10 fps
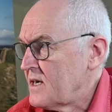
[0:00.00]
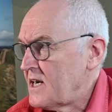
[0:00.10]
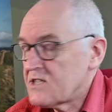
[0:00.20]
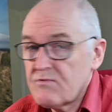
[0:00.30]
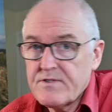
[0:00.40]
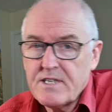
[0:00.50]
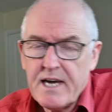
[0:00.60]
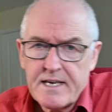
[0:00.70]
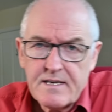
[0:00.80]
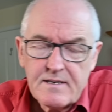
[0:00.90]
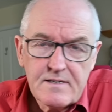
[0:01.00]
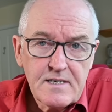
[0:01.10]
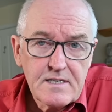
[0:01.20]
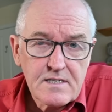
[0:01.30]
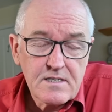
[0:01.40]
as we've said,
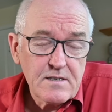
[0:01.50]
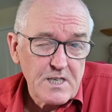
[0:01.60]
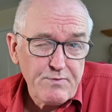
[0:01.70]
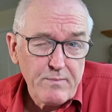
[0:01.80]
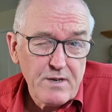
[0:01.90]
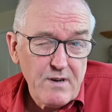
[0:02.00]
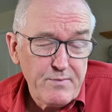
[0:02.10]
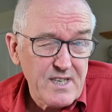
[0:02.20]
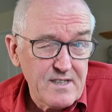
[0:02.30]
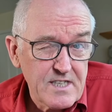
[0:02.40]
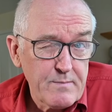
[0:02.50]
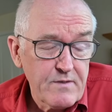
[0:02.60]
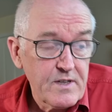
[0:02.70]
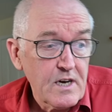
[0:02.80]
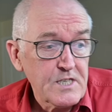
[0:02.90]
these studies probably represent the tip
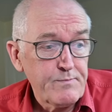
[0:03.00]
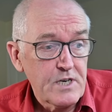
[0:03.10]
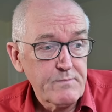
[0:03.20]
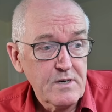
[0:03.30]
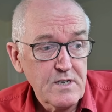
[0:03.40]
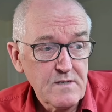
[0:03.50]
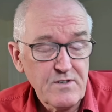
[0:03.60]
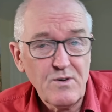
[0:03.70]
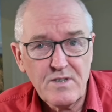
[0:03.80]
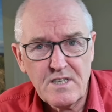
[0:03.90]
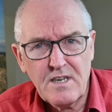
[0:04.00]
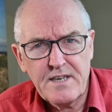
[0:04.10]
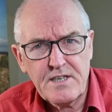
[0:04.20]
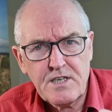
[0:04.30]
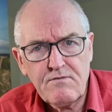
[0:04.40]
of the iceberg because I've talked to
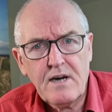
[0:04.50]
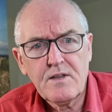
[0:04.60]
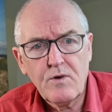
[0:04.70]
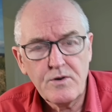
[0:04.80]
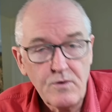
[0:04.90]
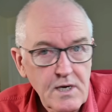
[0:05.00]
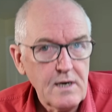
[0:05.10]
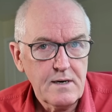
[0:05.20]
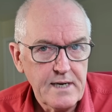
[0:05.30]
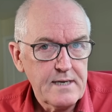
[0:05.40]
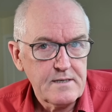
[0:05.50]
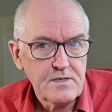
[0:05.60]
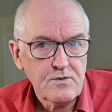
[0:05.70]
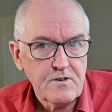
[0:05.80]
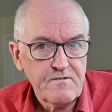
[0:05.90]
scientists around the world who can't get this
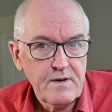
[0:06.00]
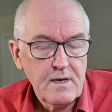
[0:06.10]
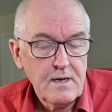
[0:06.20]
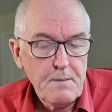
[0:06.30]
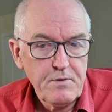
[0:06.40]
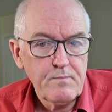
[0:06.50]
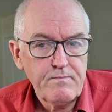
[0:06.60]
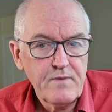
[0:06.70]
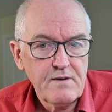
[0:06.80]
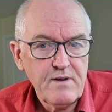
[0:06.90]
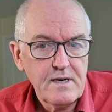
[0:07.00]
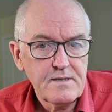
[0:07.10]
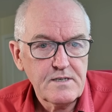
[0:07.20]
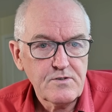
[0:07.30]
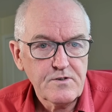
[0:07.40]
sort of pub, uh,
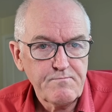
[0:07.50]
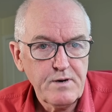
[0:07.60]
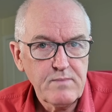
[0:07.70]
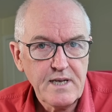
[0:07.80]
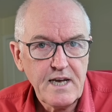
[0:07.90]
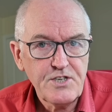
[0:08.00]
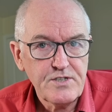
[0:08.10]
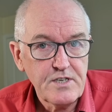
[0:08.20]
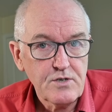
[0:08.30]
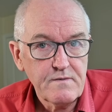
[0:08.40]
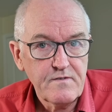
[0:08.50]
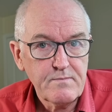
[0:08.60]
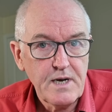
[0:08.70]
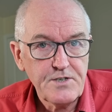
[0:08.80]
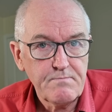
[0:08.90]
this sort of publication, this sort of
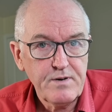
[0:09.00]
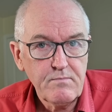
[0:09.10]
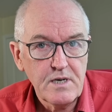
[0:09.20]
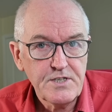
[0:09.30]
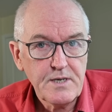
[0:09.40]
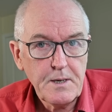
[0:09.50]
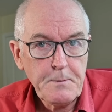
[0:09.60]
information published.